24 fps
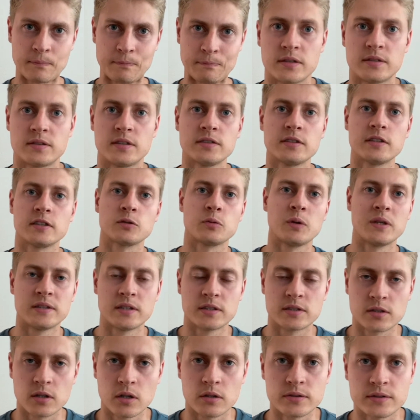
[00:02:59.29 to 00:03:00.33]
This is when the
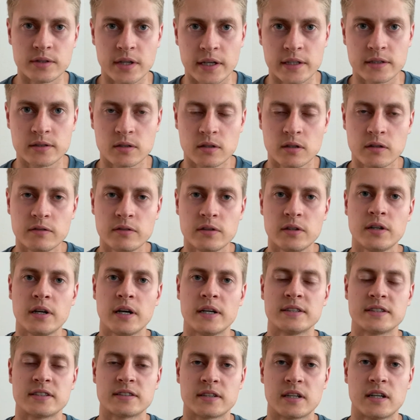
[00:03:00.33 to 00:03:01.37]
son takes over and
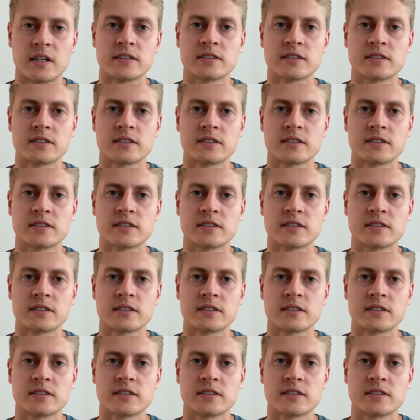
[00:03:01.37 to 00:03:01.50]
starts